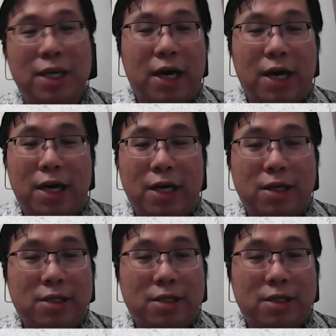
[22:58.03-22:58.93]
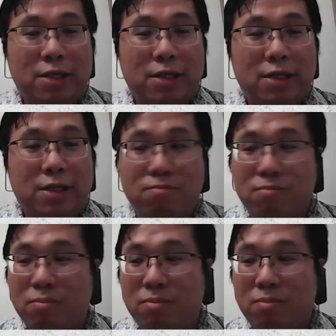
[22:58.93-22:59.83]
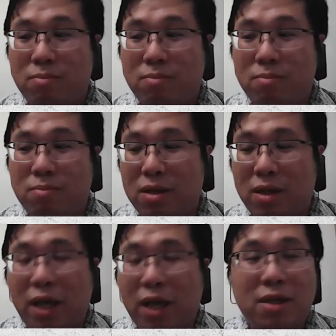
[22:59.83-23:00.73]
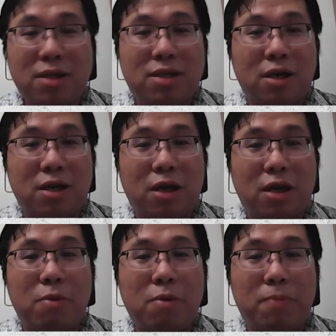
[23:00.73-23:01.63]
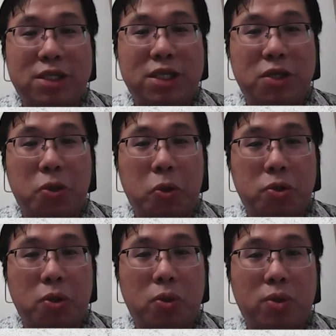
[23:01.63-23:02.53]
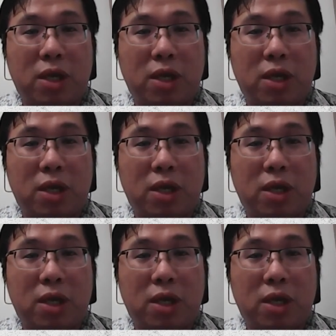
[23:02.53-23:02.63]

And in the latest government budget, also